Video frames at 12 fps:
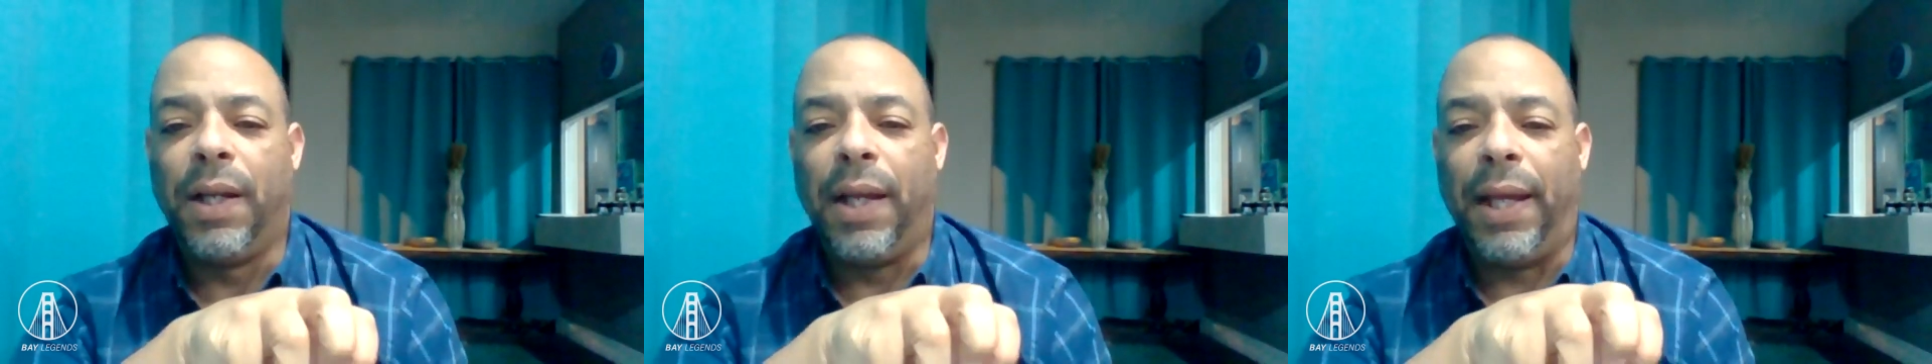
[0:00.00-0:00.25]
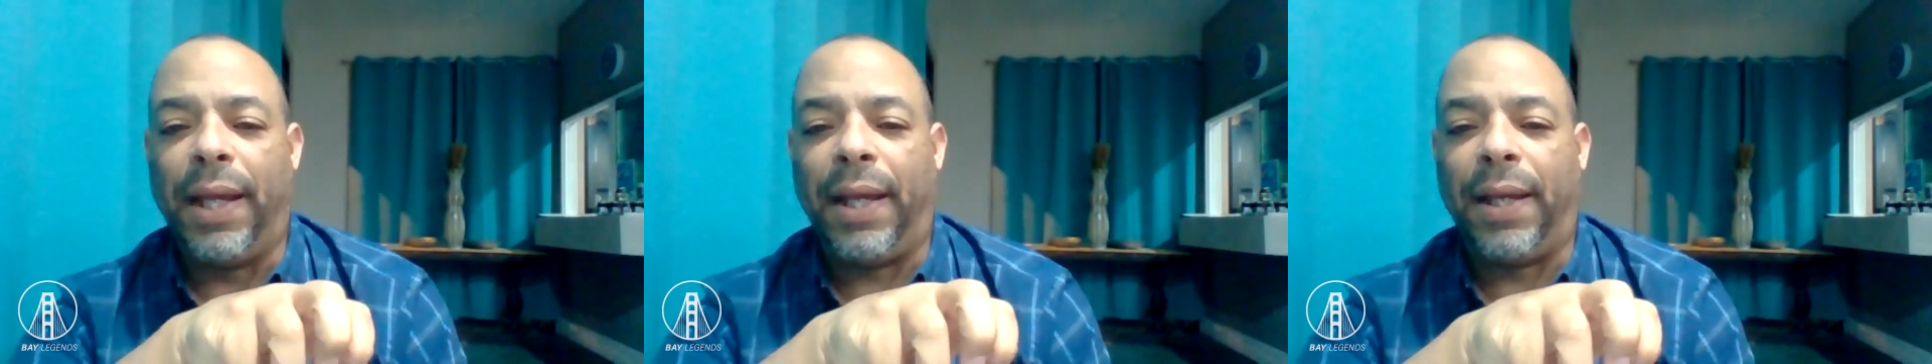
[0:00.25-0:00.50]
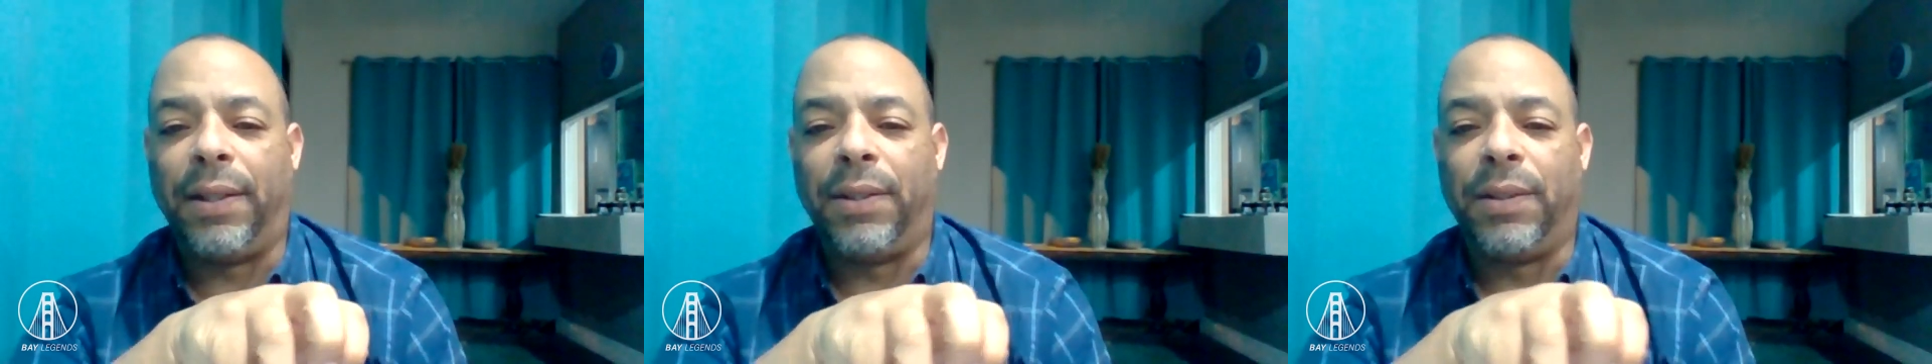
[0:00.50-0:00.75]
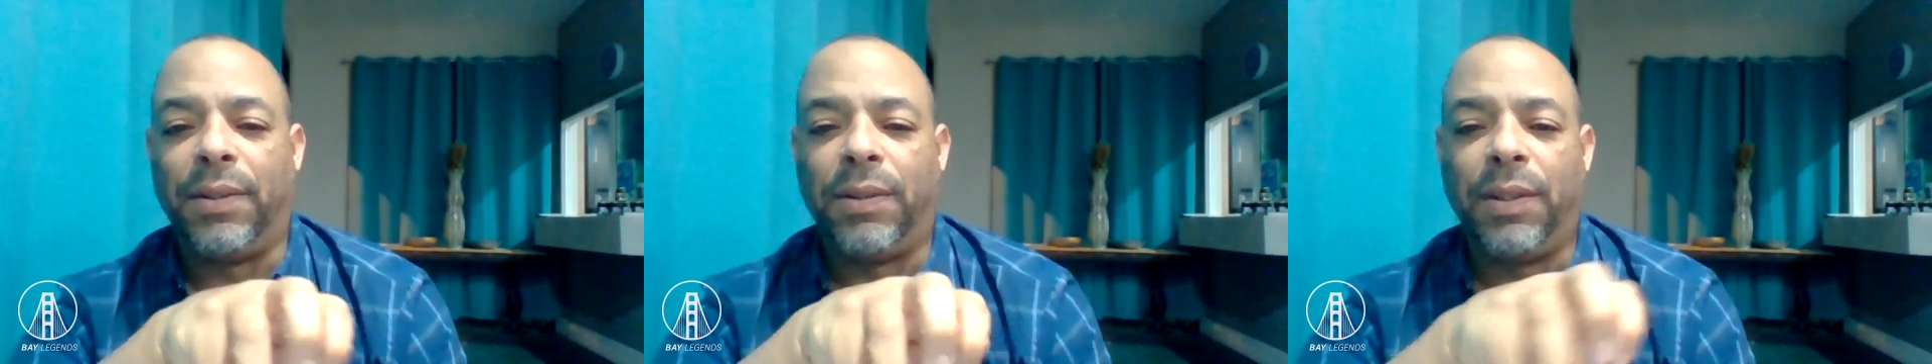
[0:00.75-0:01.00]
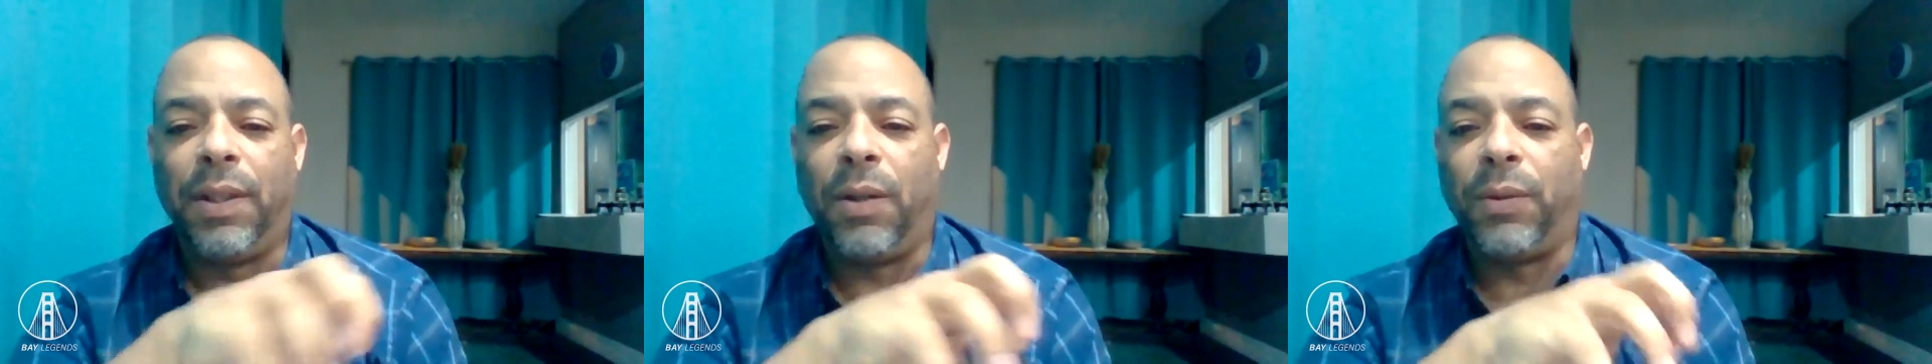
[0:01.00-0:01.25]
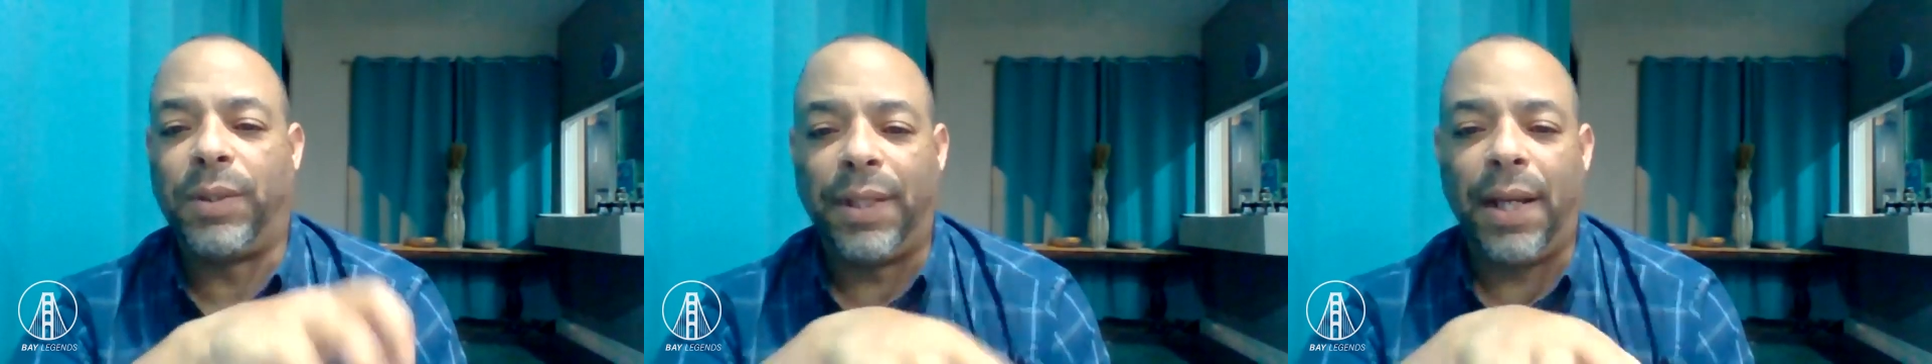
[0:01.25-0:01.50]
and,
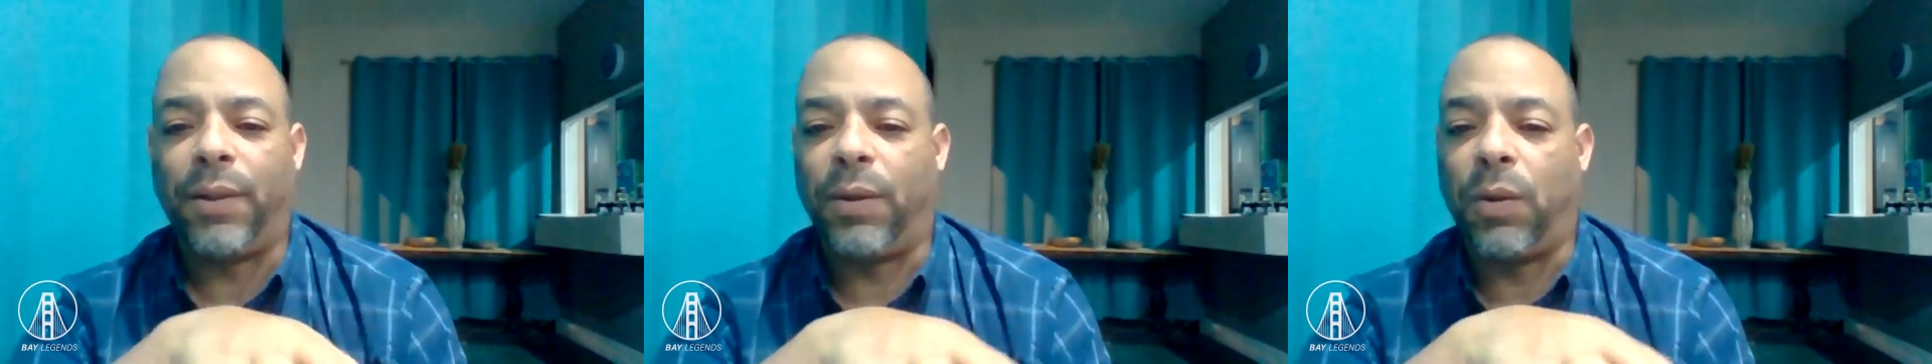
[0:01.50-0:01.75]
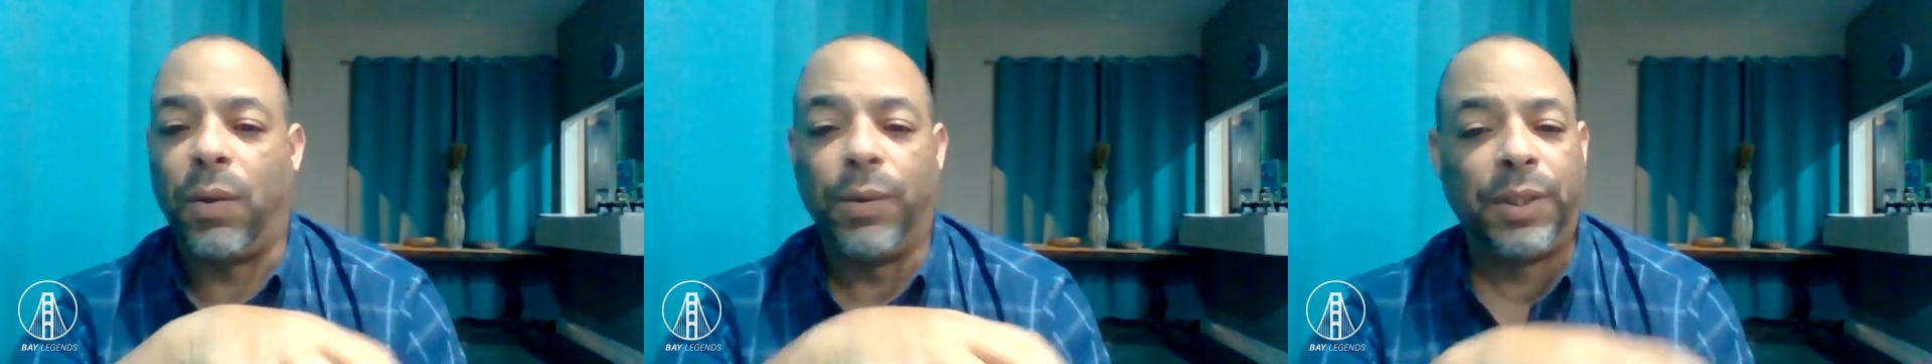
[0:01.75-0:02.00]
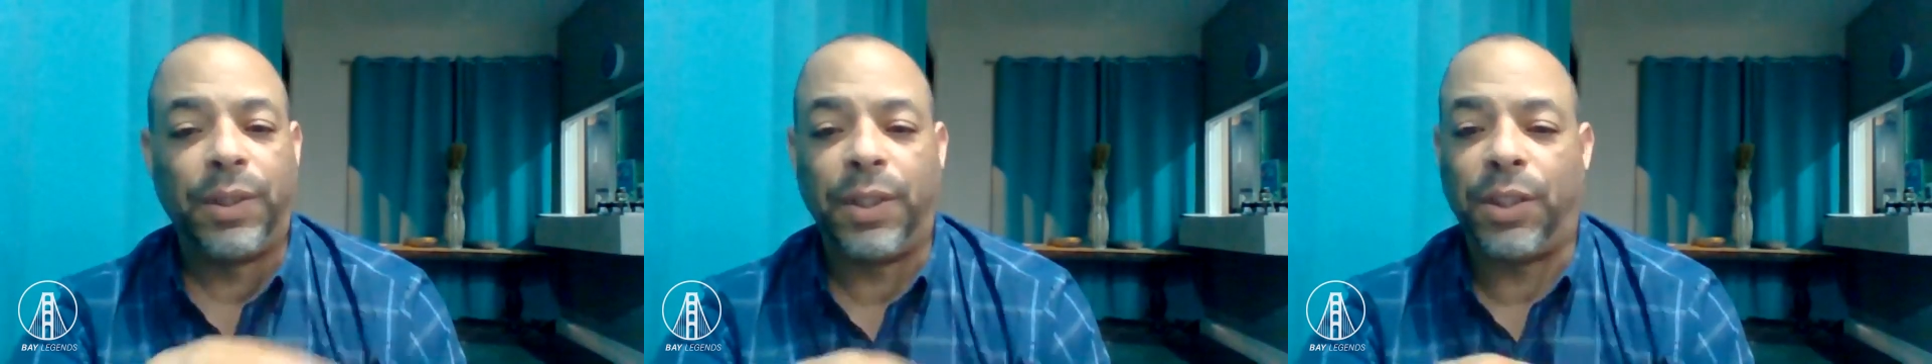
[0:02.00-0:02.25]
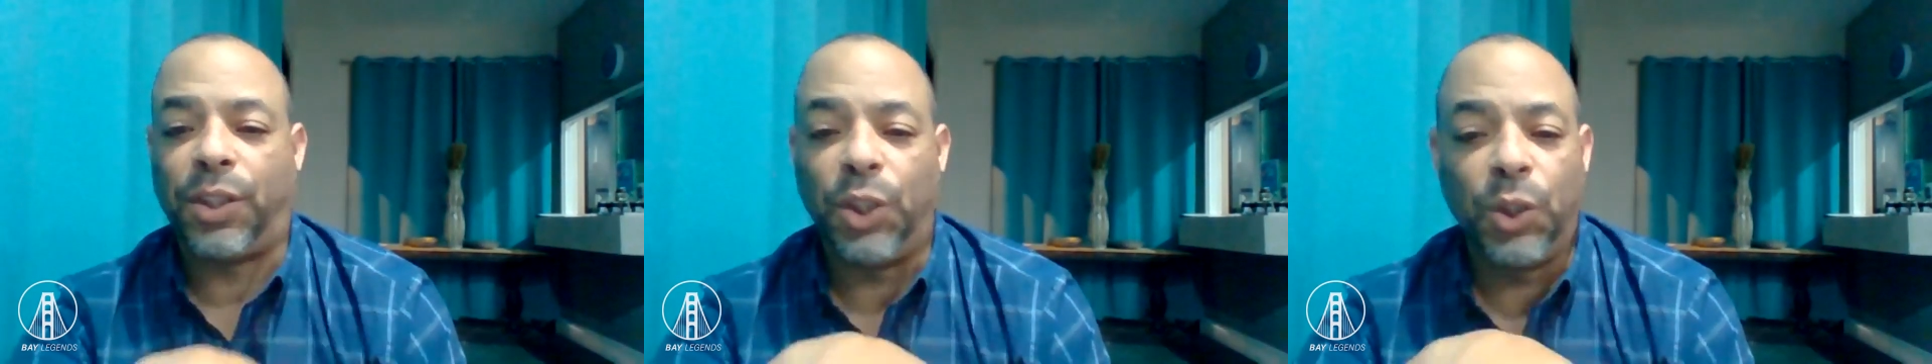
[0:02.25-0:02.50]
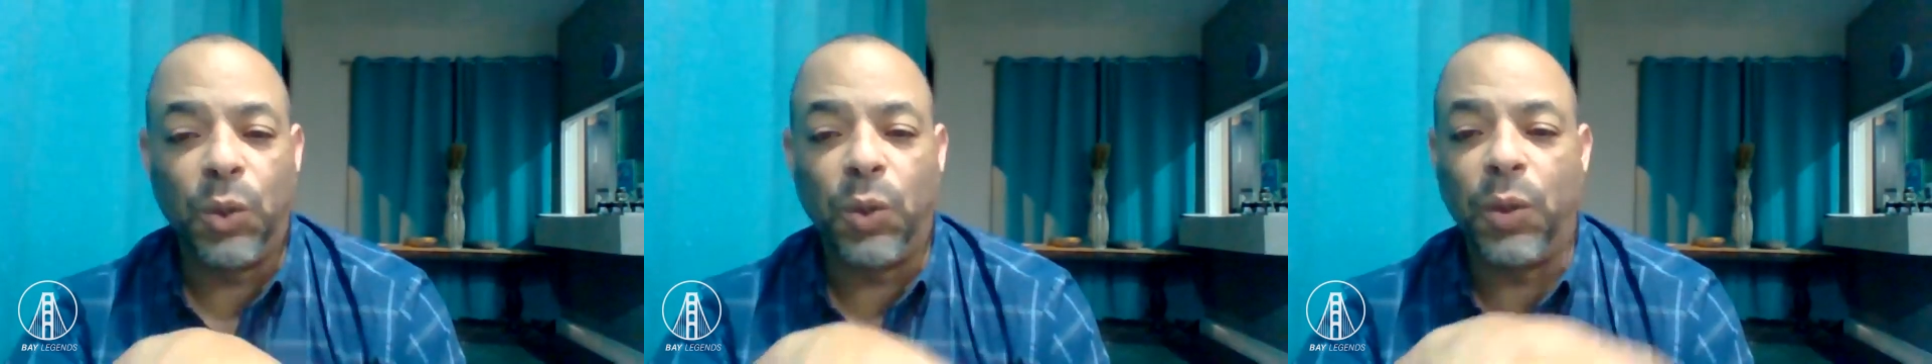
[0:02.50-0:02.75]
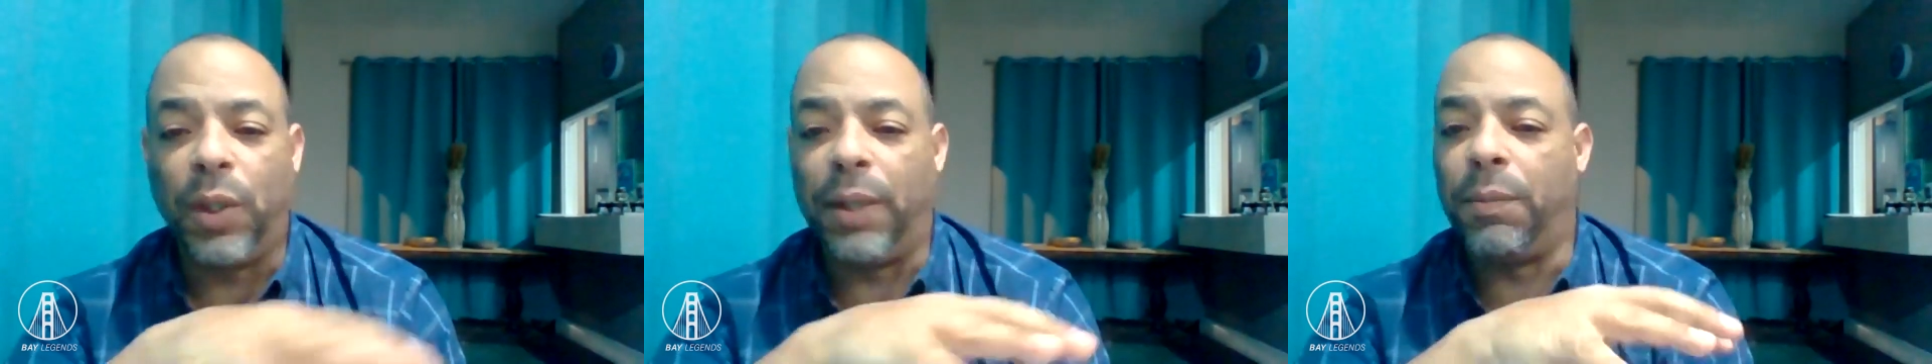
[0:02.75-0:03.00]
together, or was it just
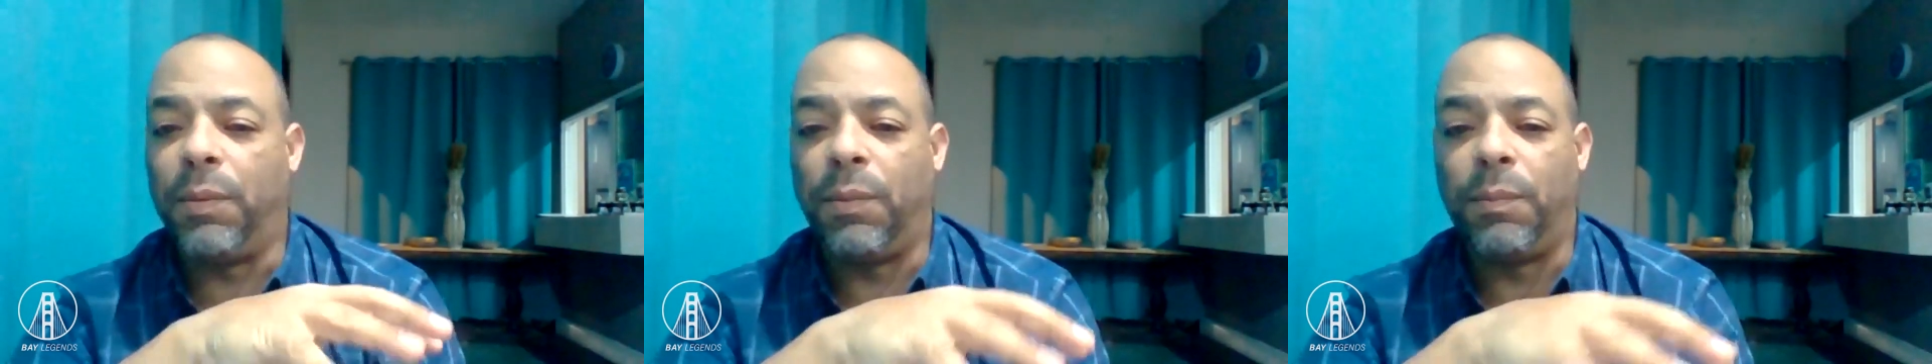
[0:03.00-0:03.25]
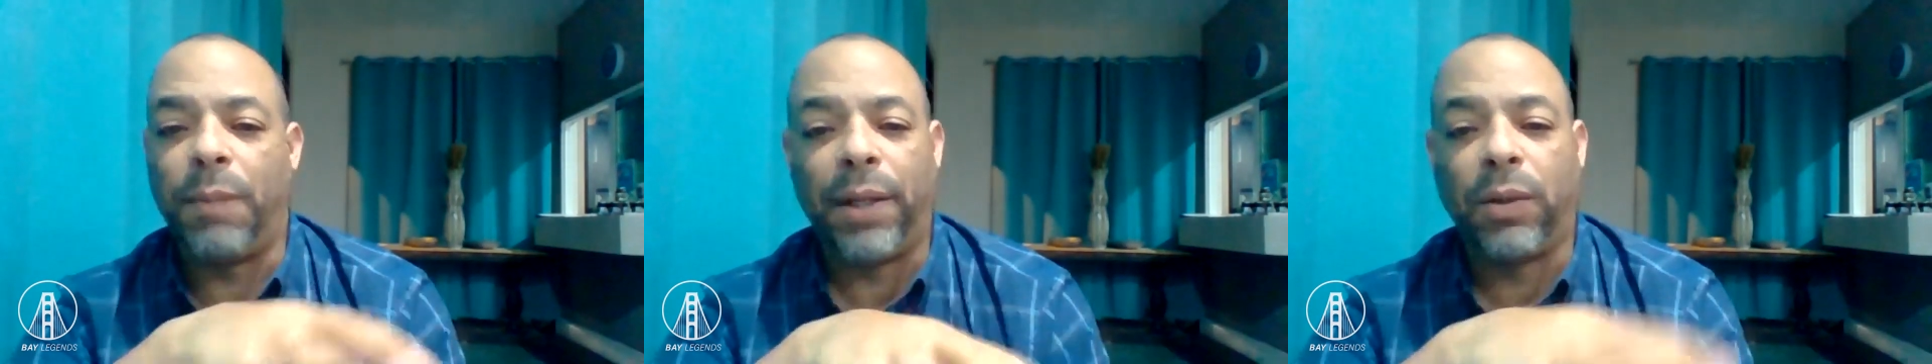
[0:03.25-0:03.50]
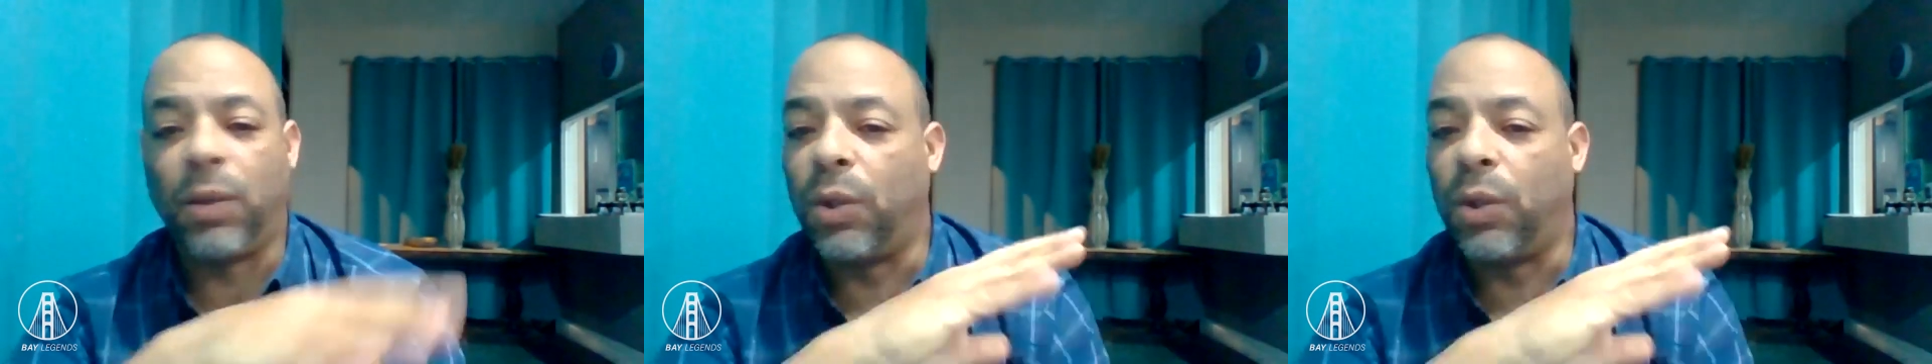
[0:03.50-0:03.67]
you and Michael,